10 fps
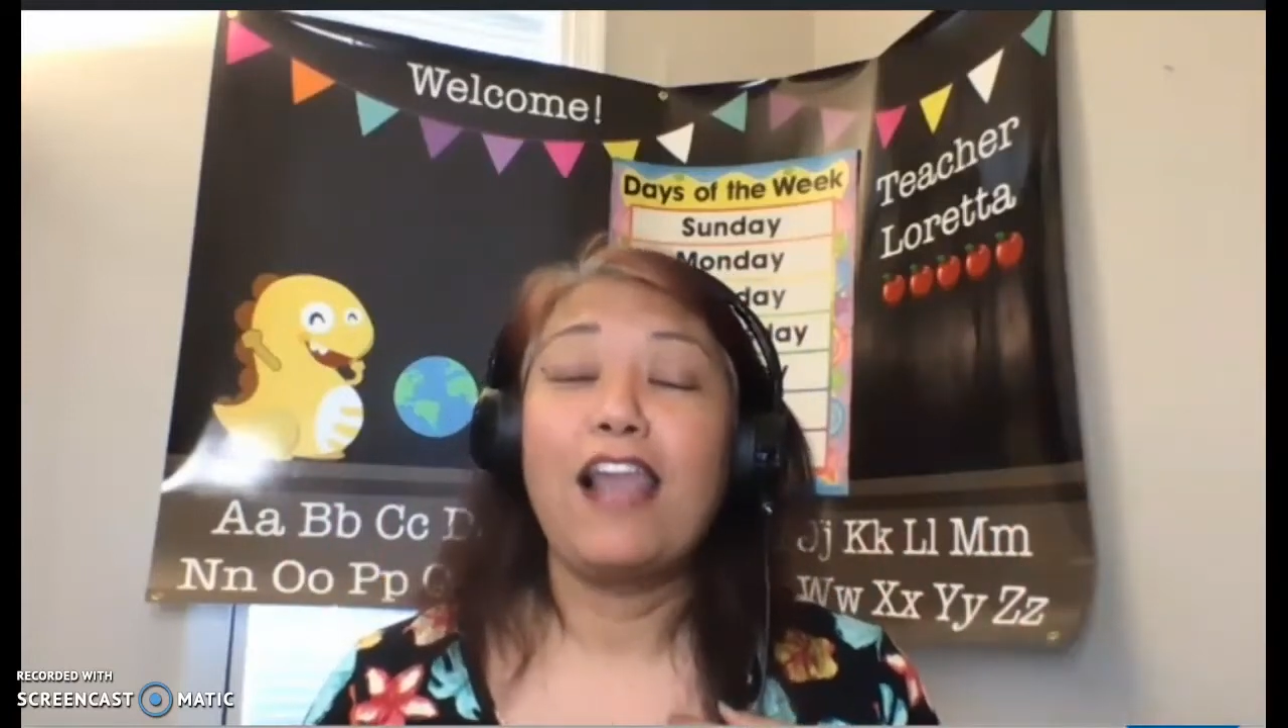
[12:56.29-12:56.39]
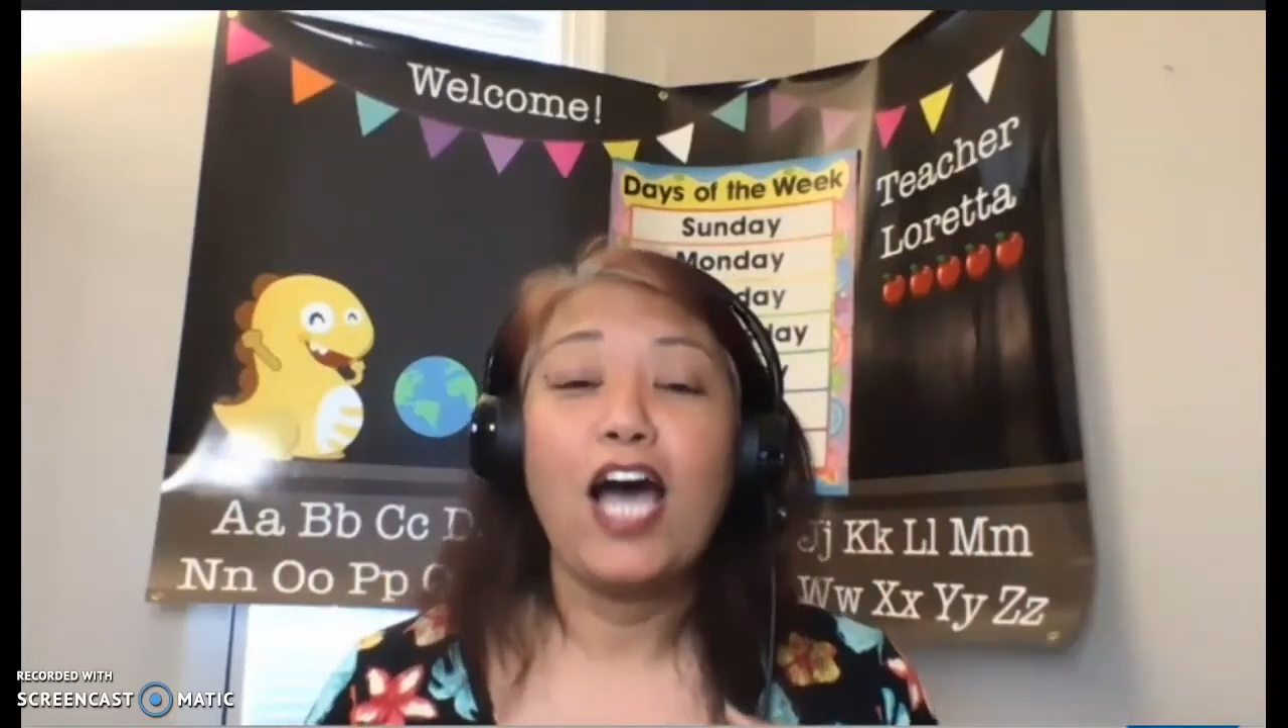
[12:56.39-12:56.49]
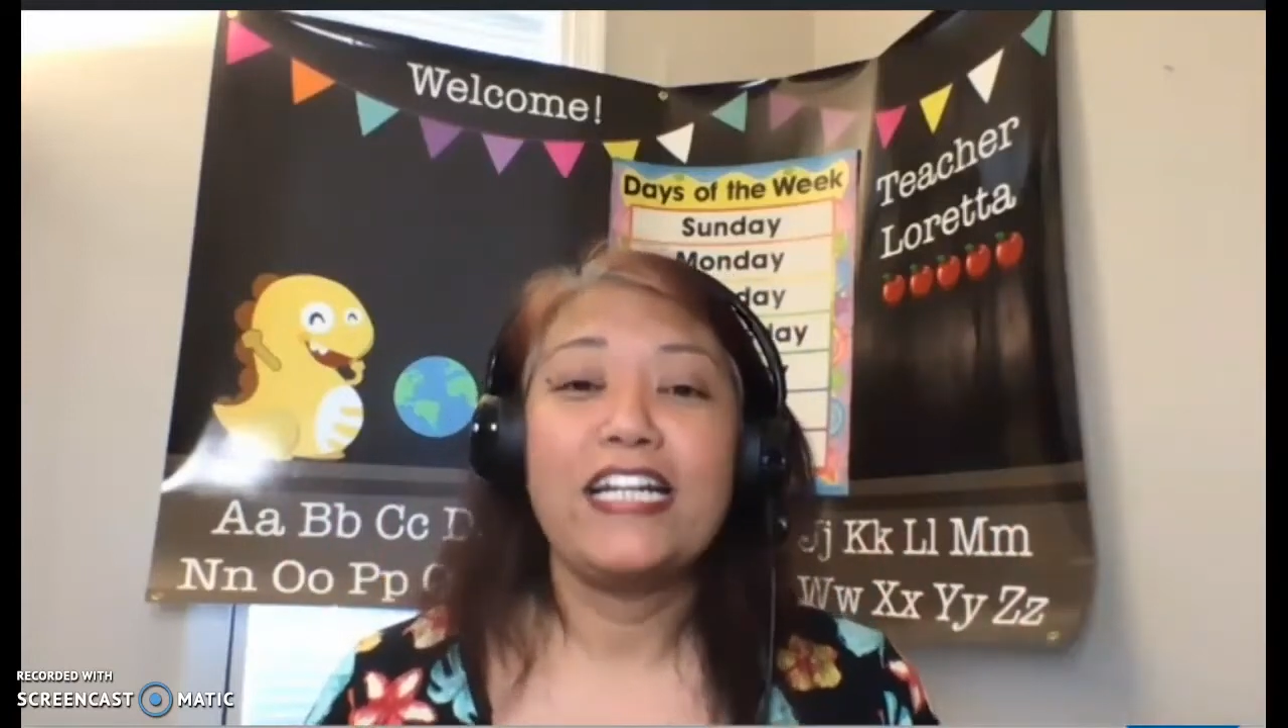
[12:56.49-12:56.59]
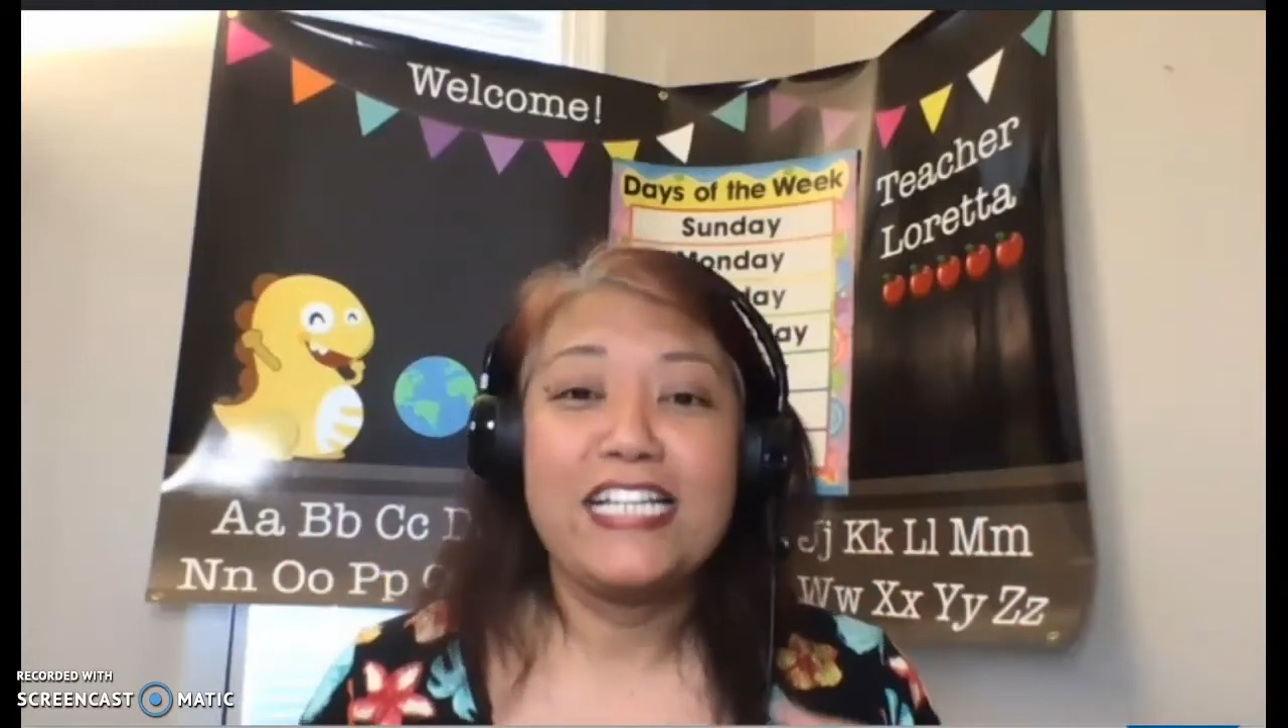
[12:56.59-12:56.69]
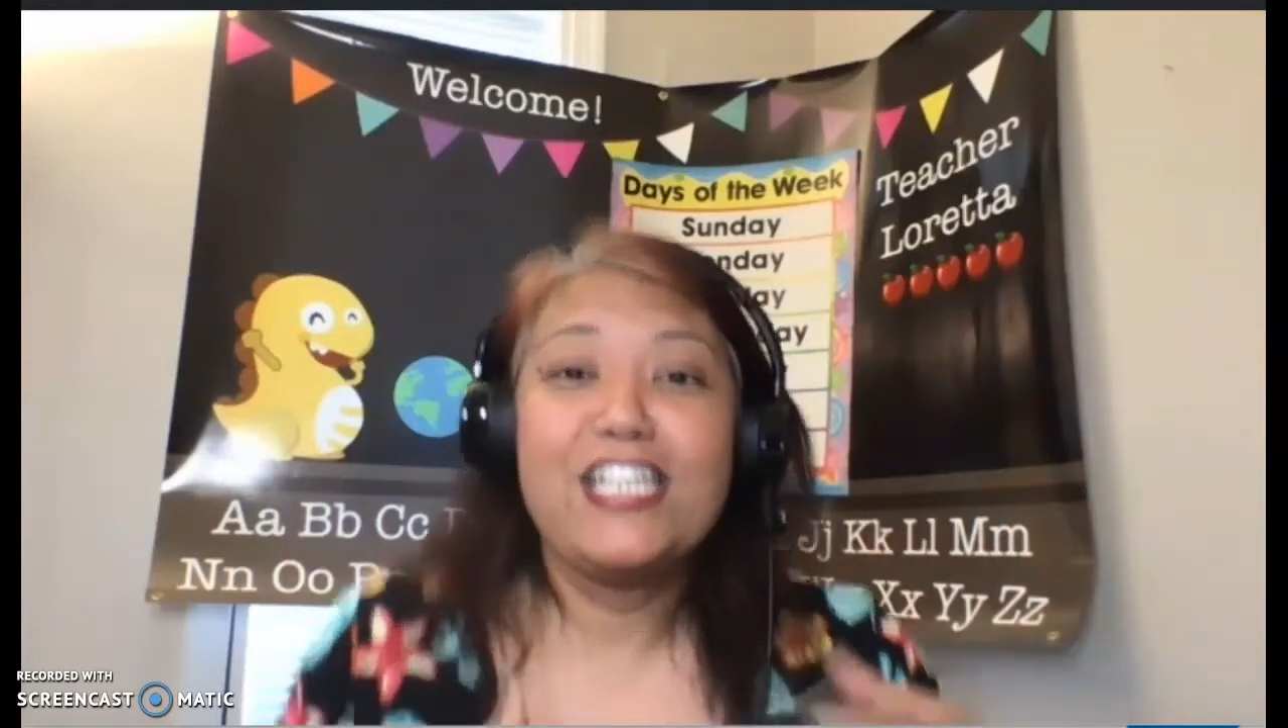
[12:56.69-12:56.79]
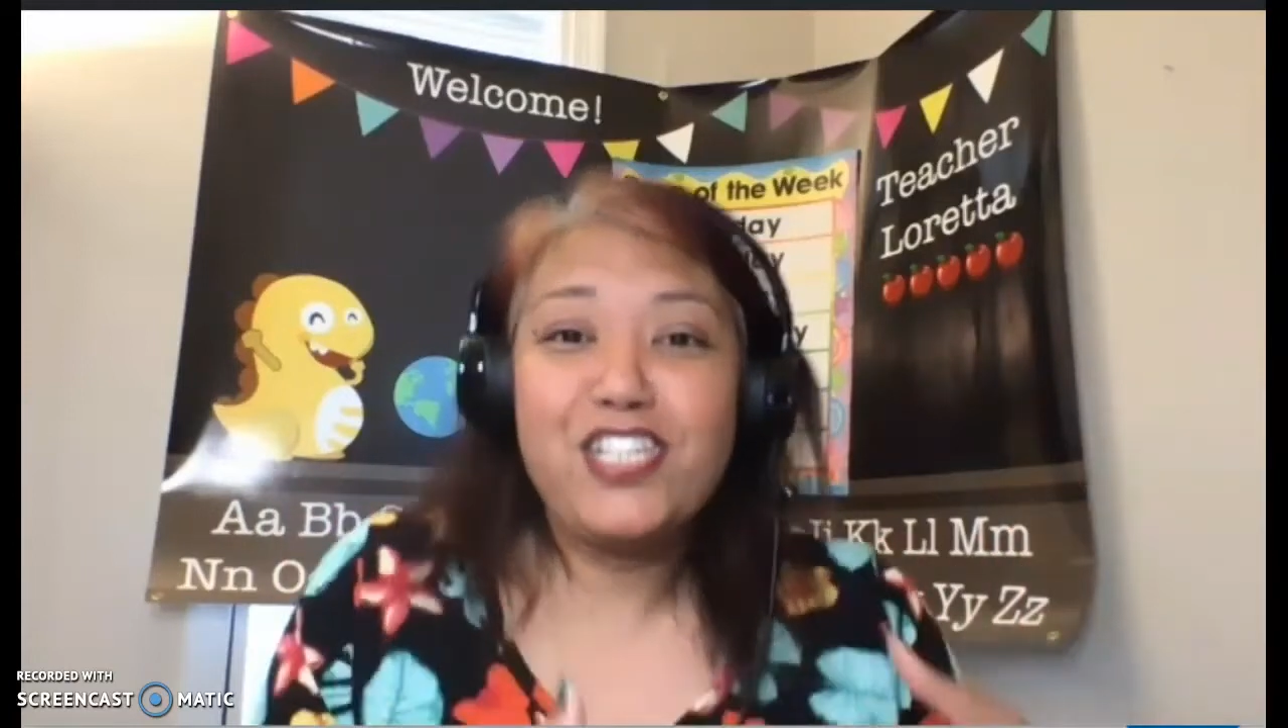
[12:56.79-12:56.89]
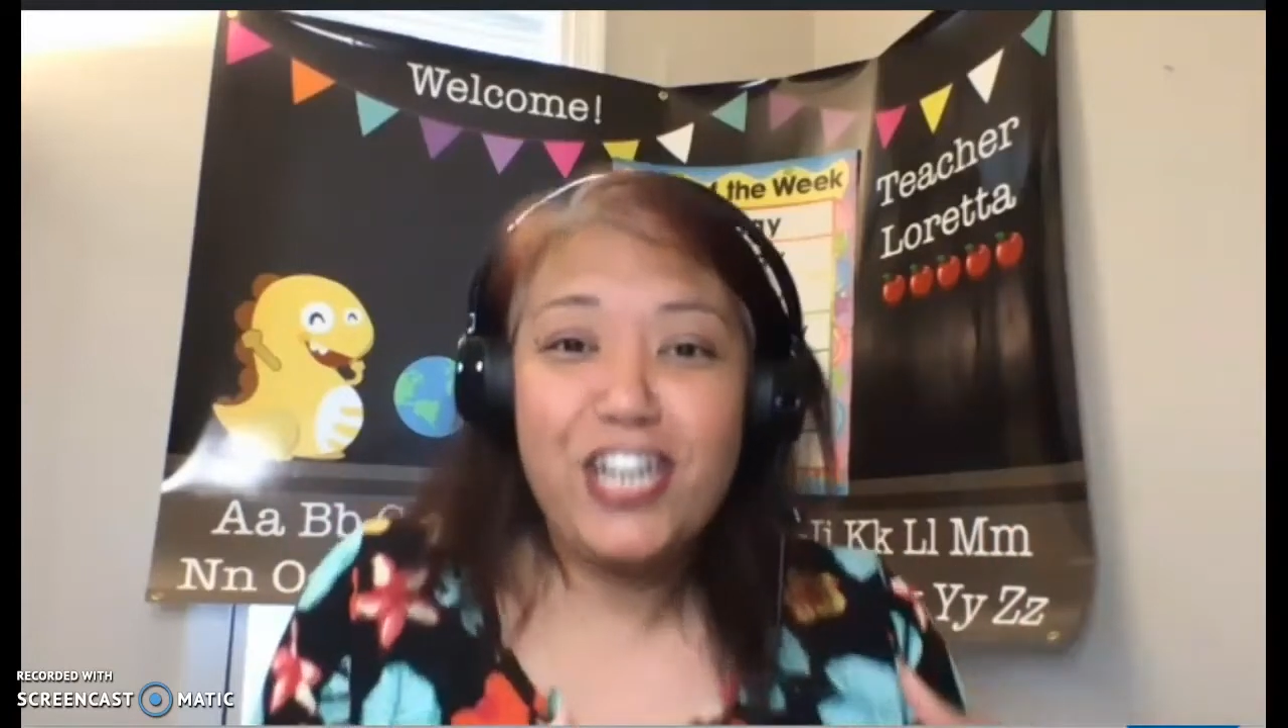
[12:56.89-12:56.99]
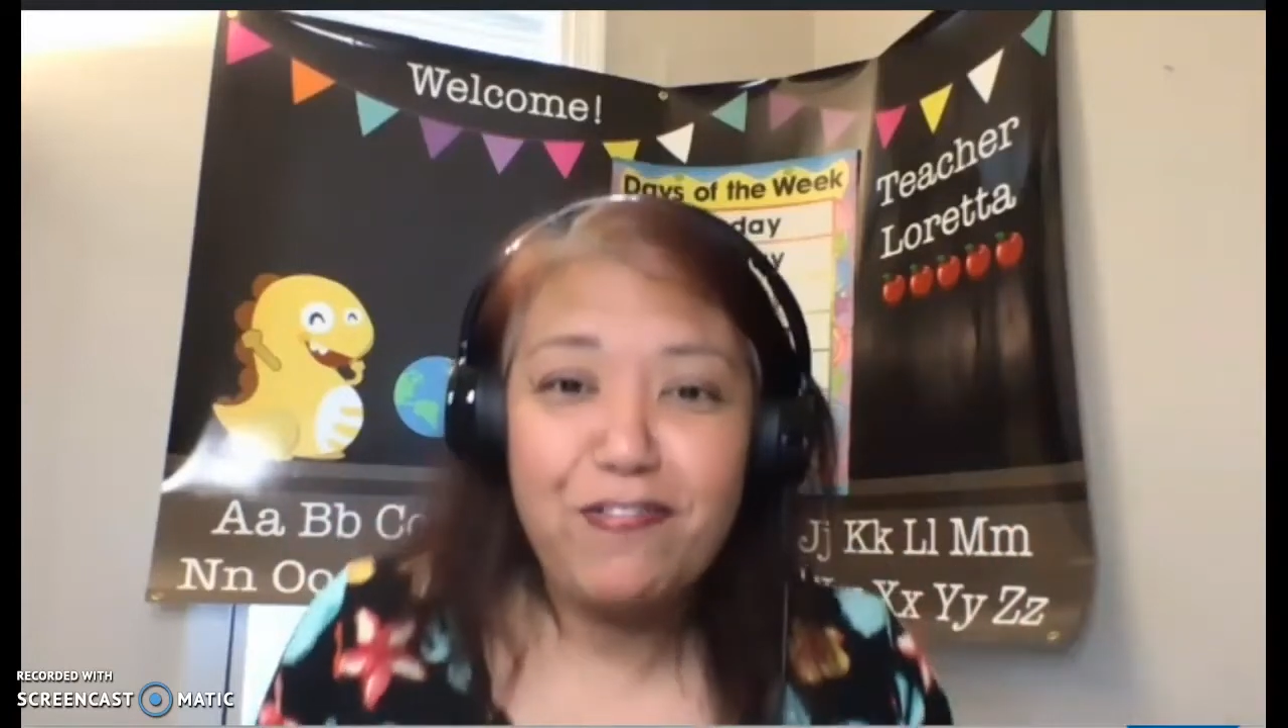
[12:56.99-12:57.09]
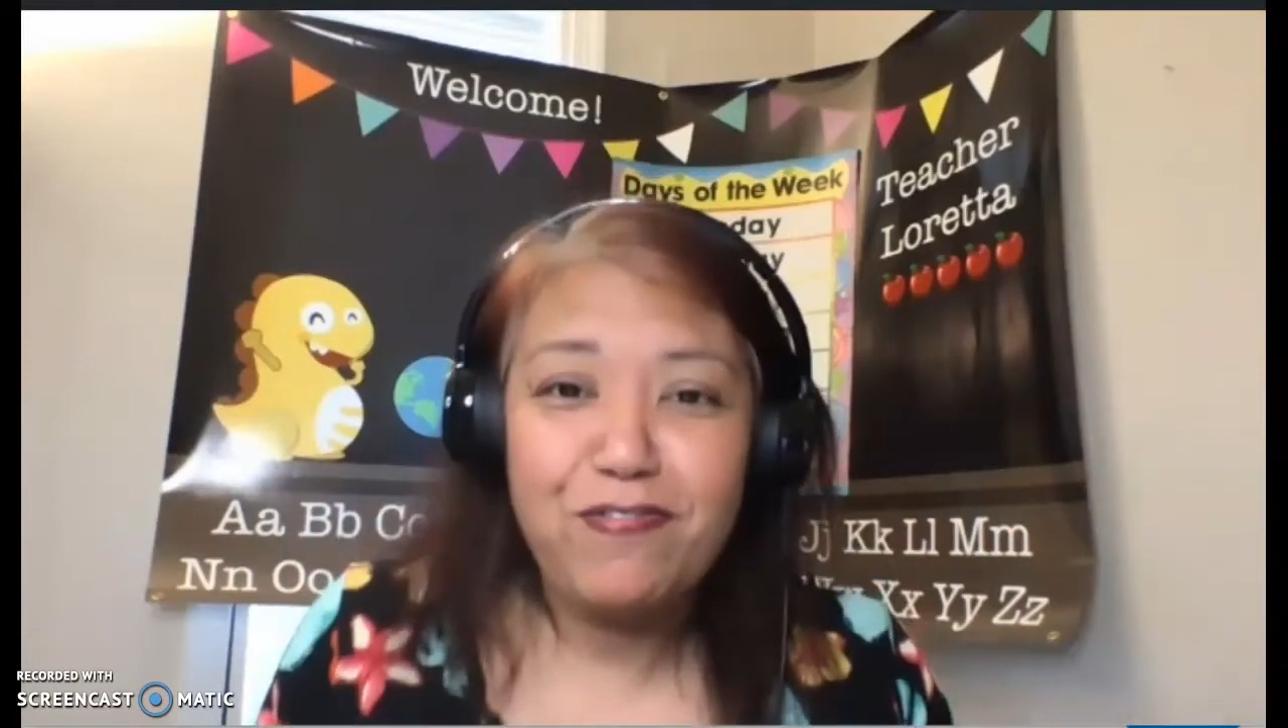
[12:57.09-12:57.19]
lot easier